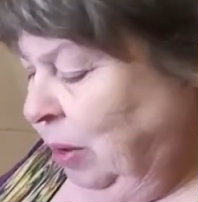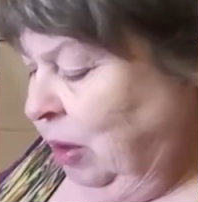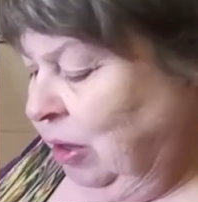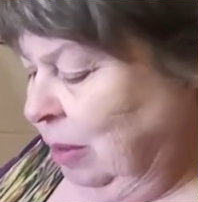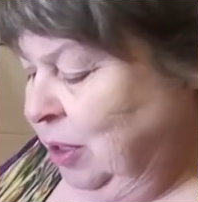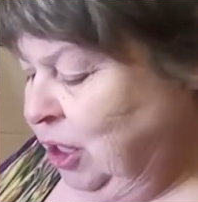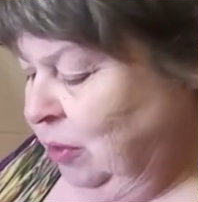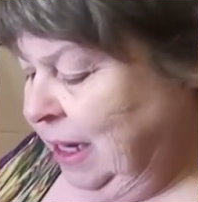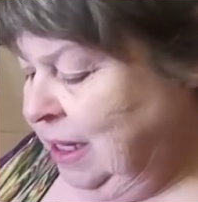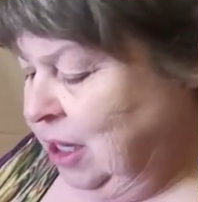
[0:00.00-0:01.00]
all the programs
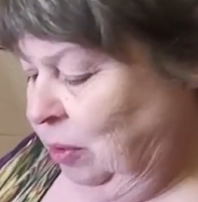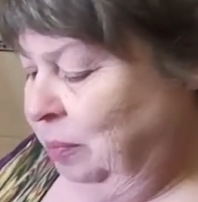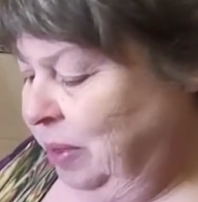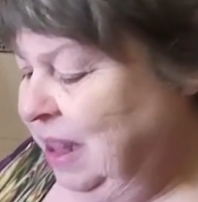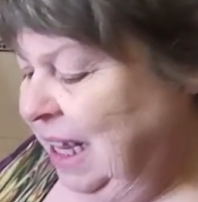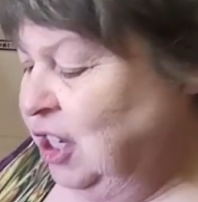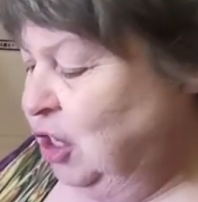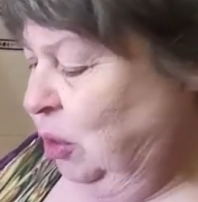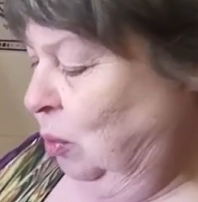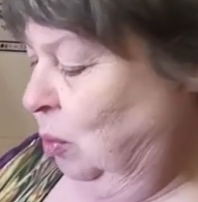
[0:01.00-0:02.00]
show they don't, but they
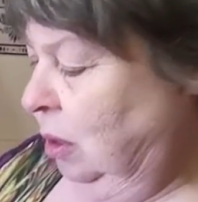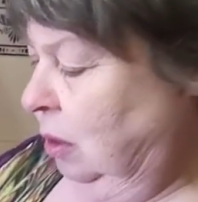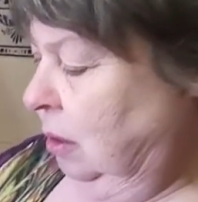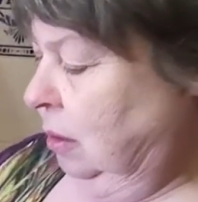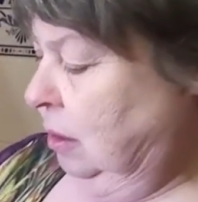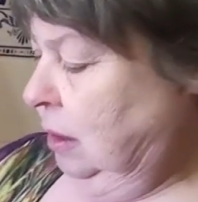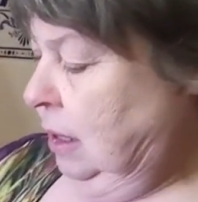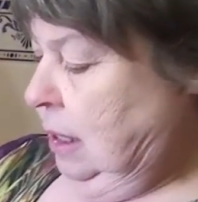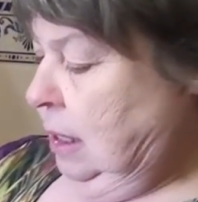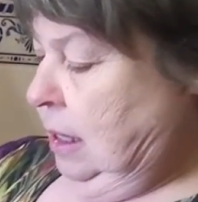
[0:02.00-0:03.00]
do.
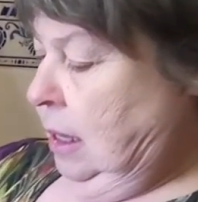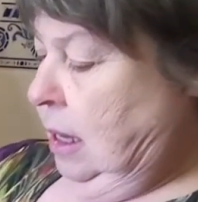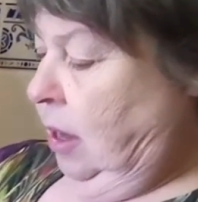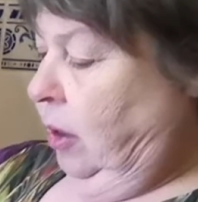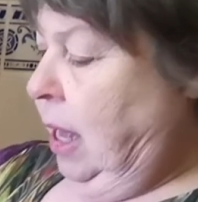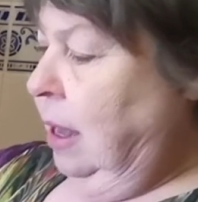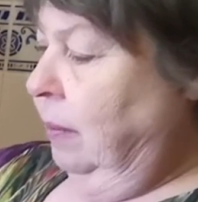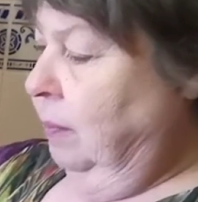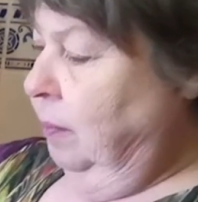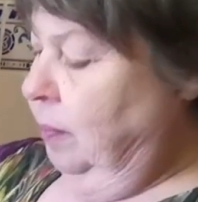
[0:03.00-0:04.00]

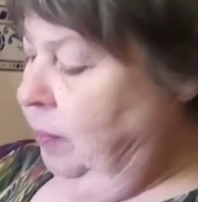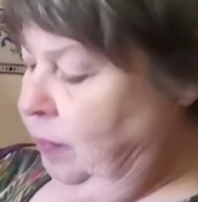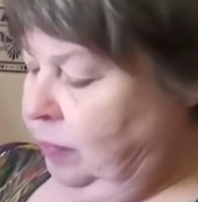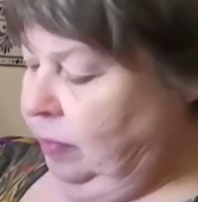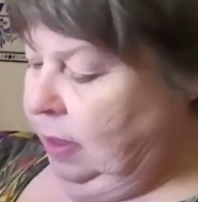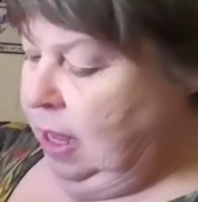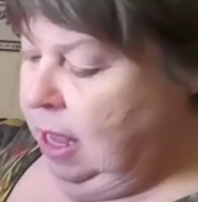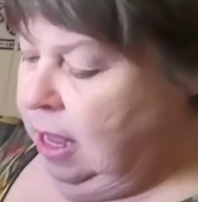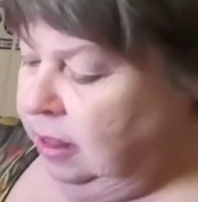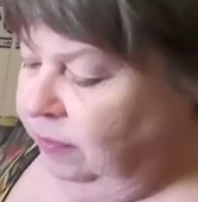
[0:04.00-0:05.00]
Okay?
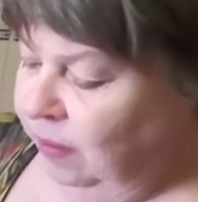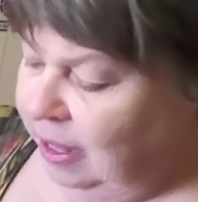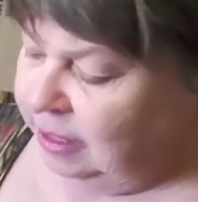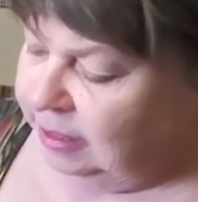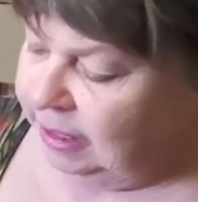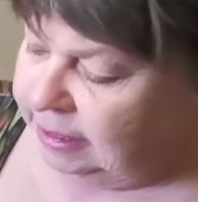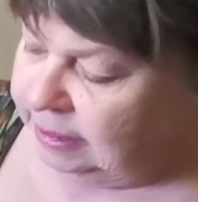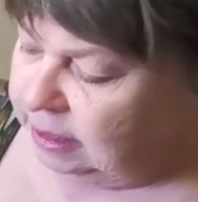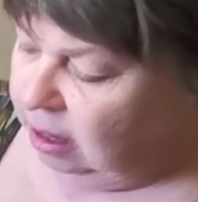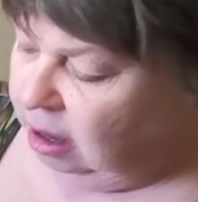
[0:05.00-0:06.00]
The fact that
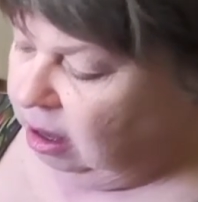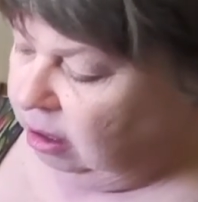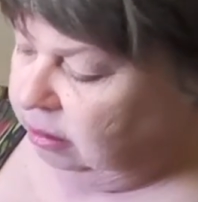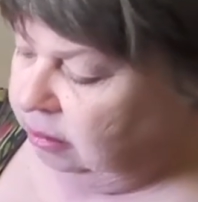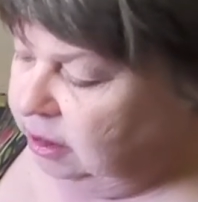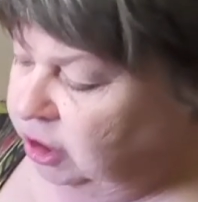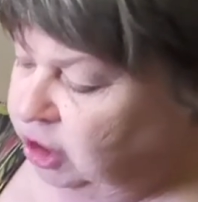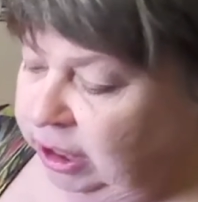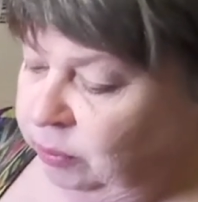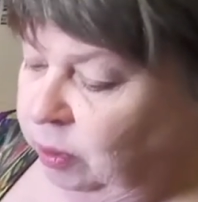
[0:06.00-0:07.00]
these are
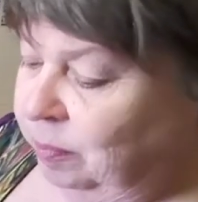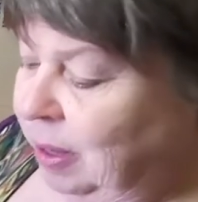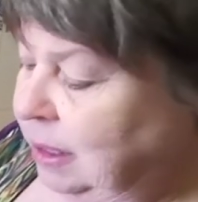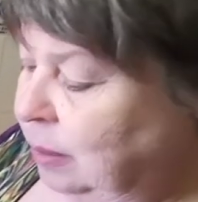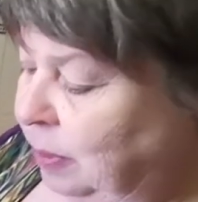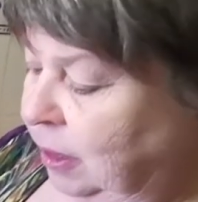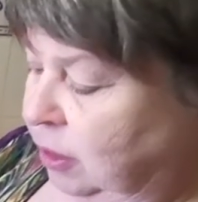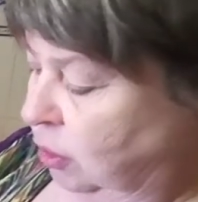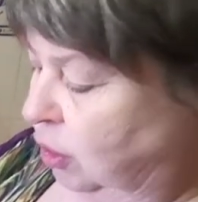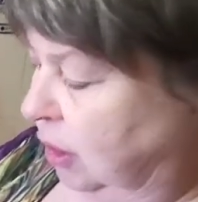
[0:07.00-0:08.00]
touching won't matter
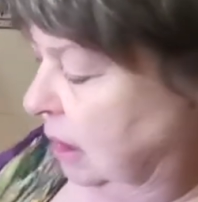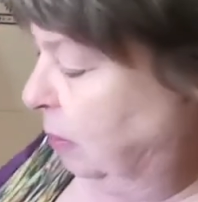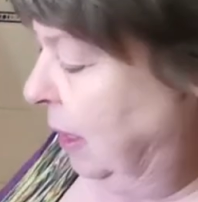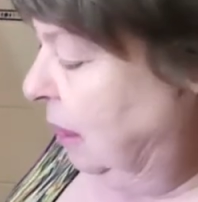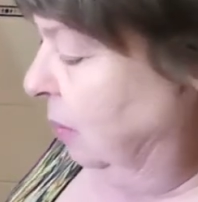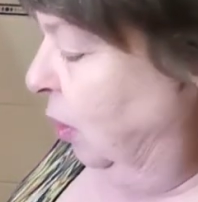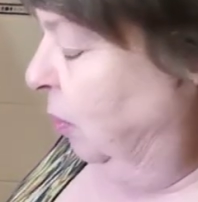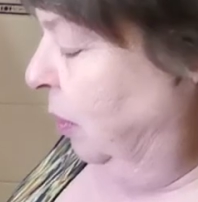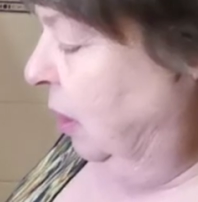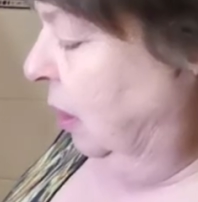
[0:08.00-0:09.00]
because you just split them
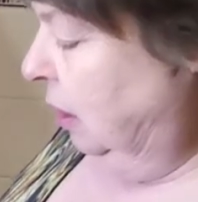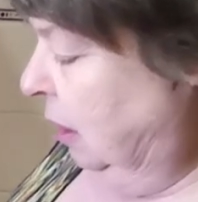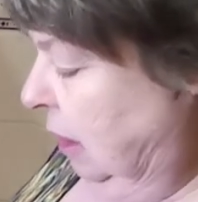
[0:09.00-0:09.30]
open.